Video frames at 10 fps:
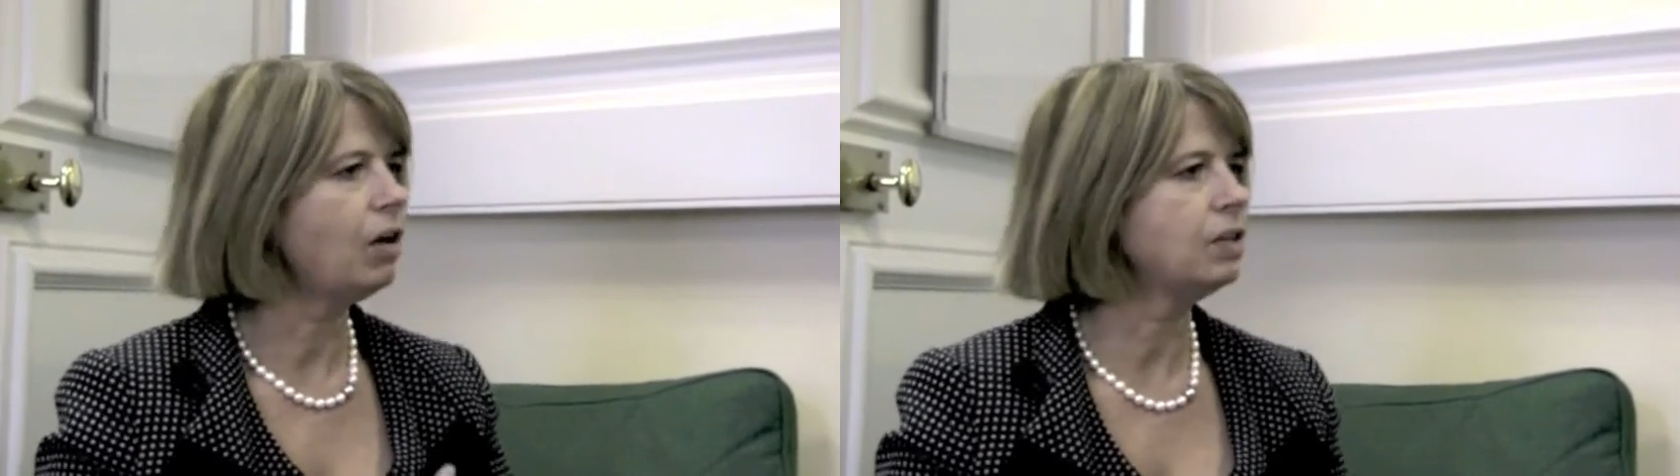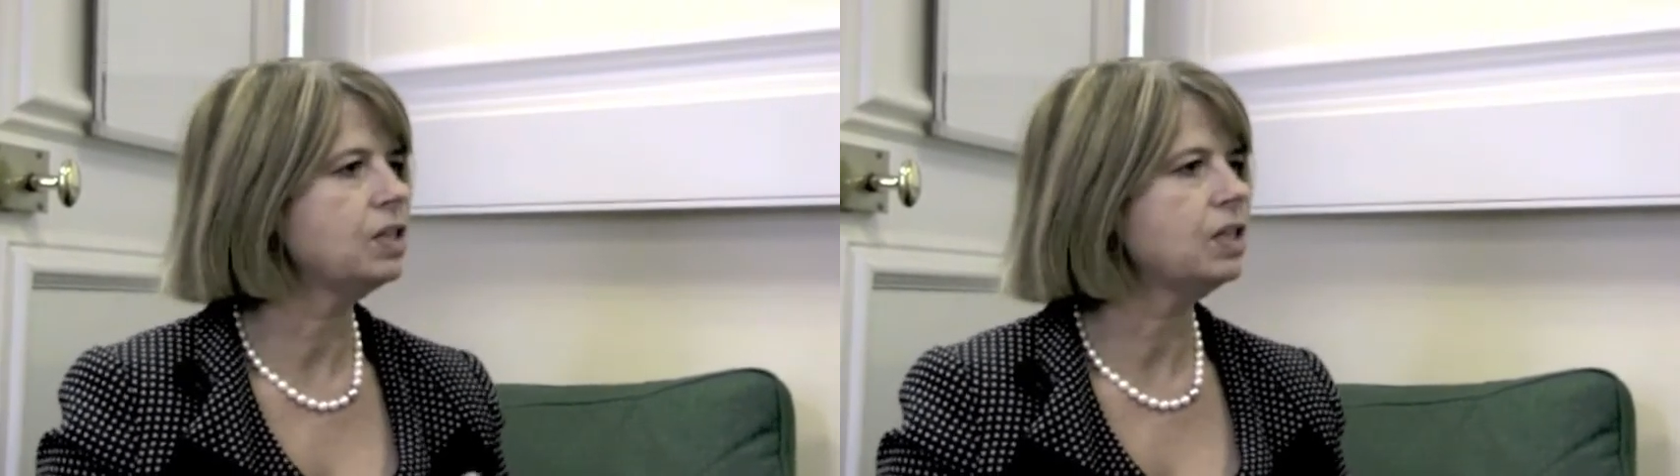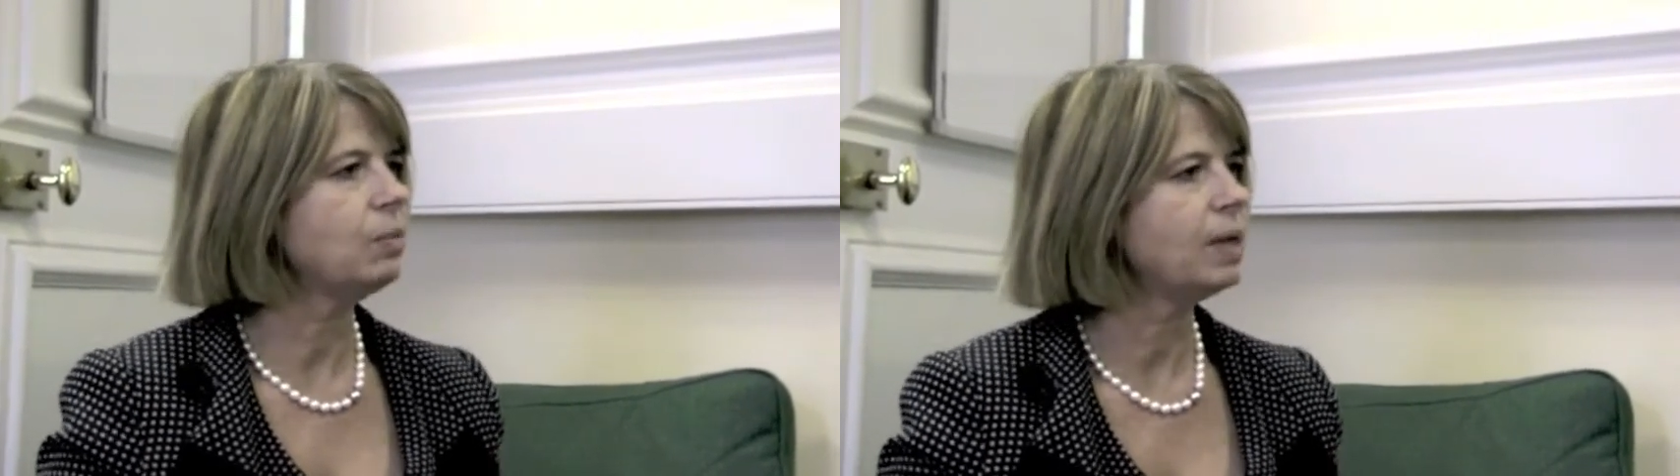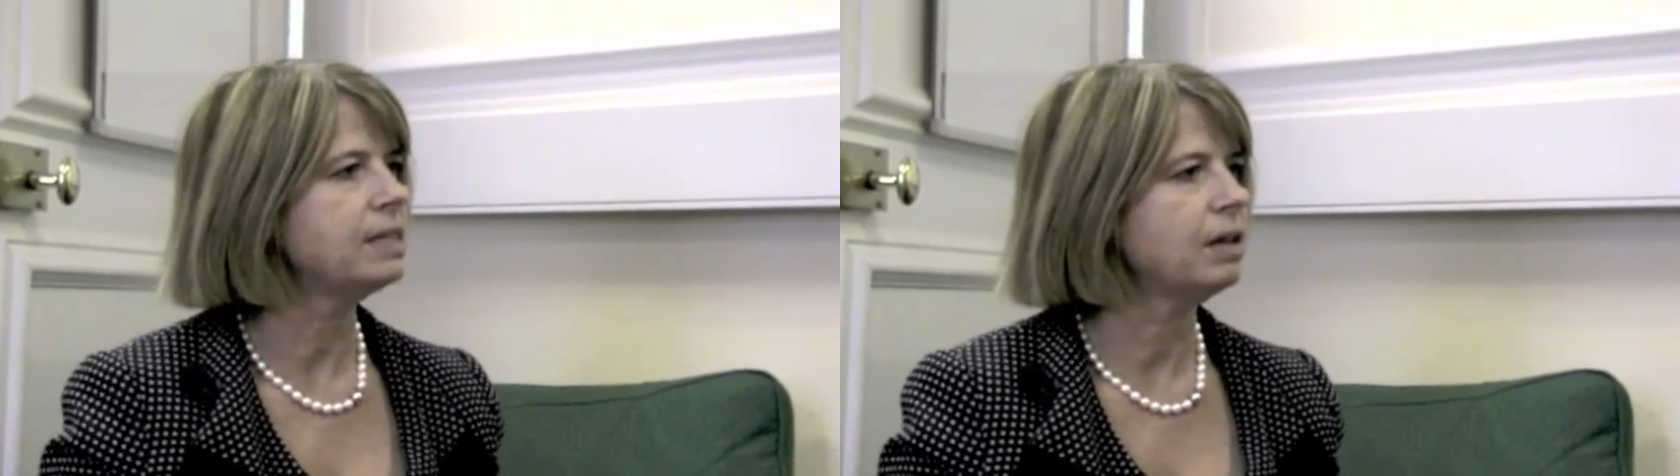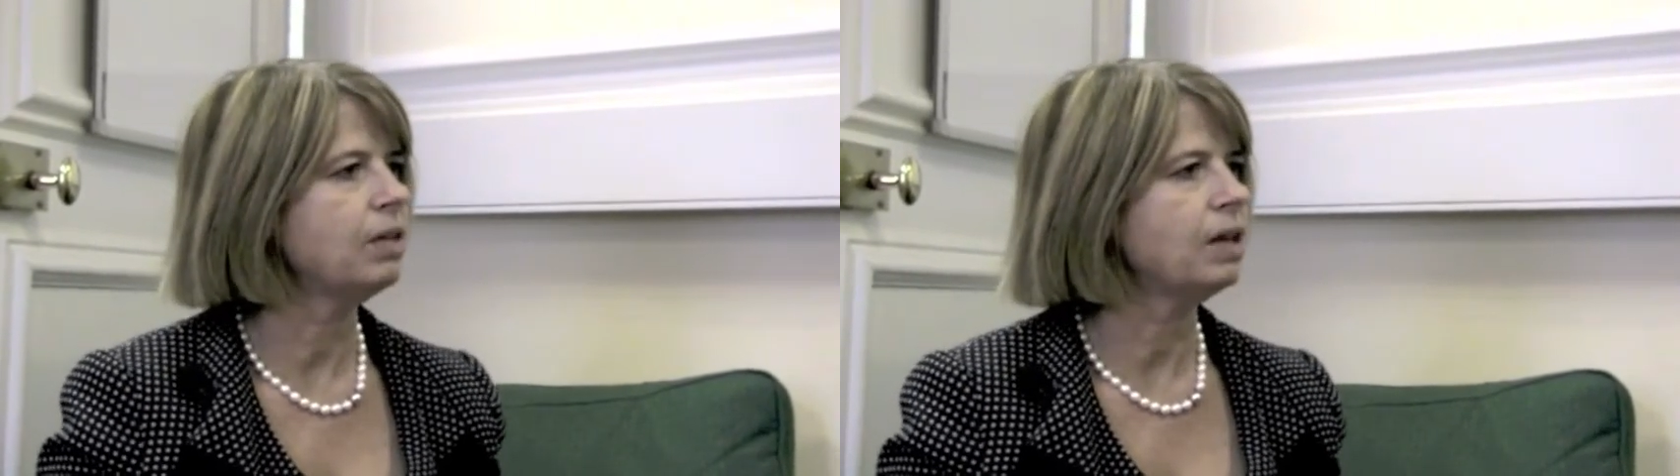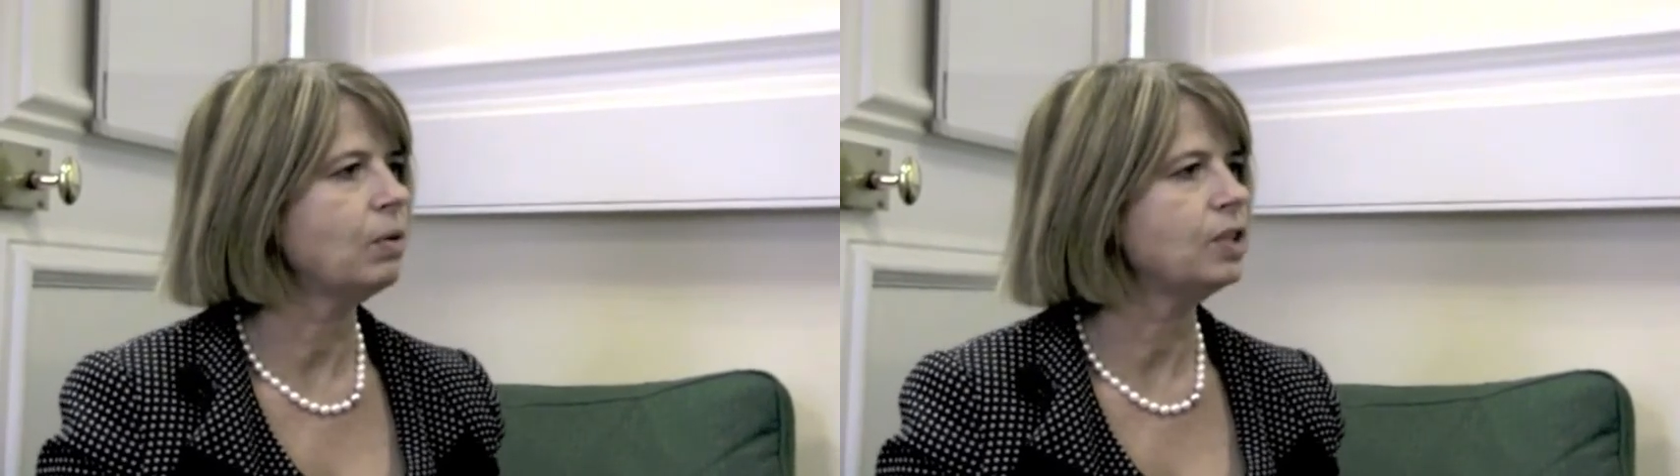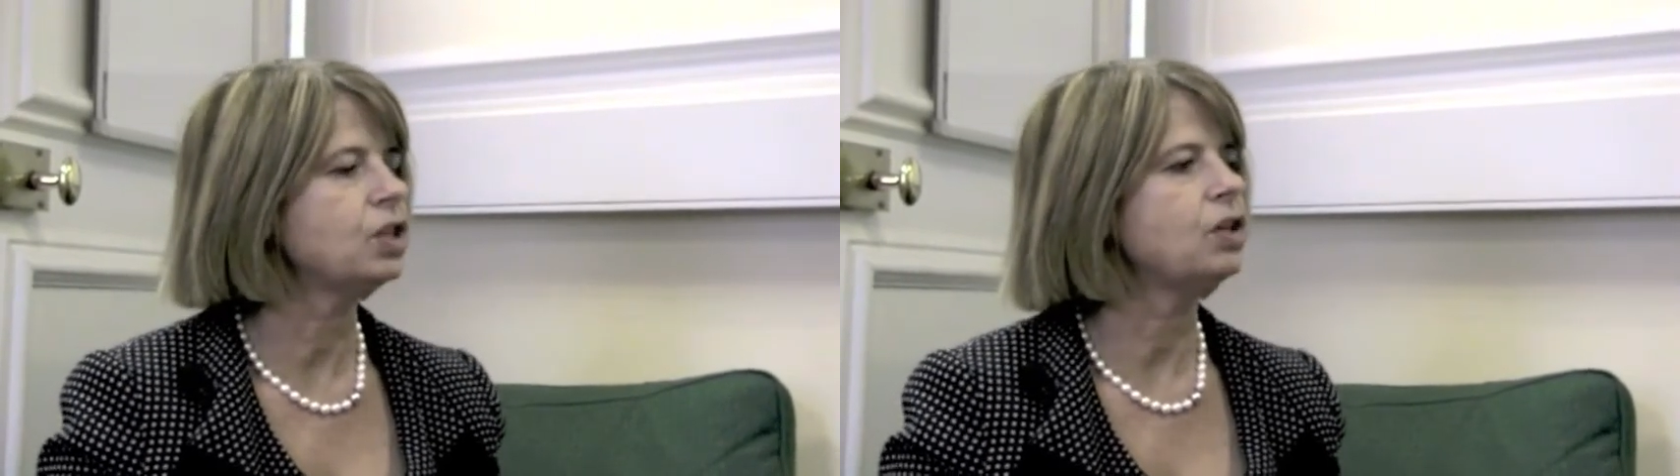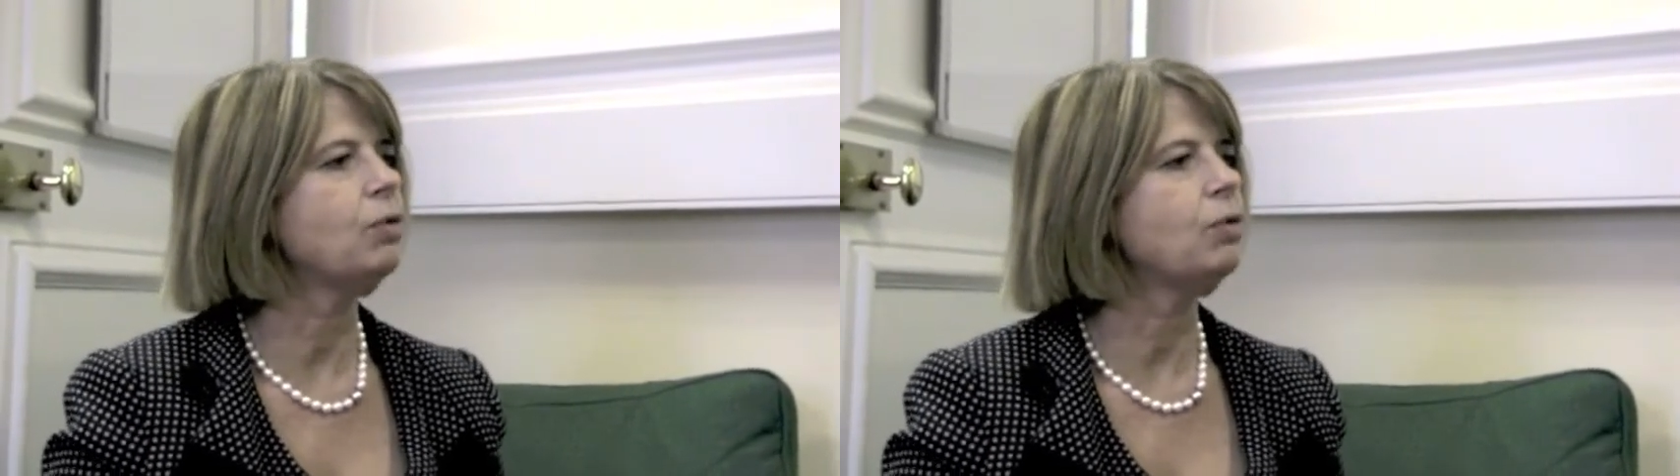answer the West Lothian question.